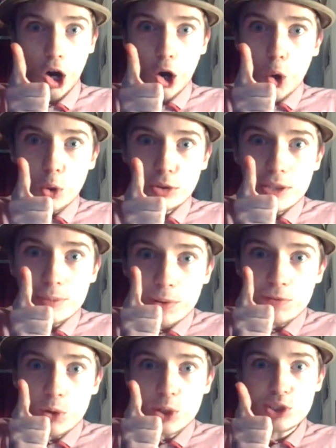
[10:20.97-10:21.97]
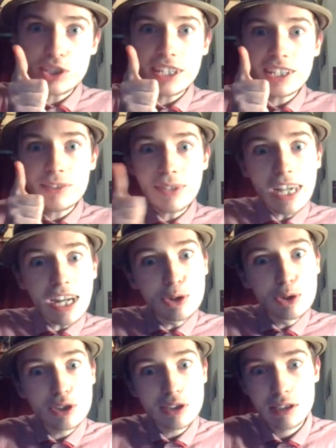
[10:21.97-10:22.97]
Hulk before you say anything
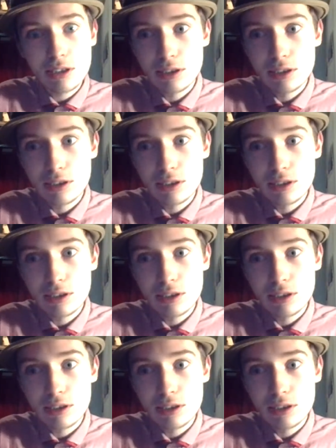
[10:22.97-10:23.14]
else.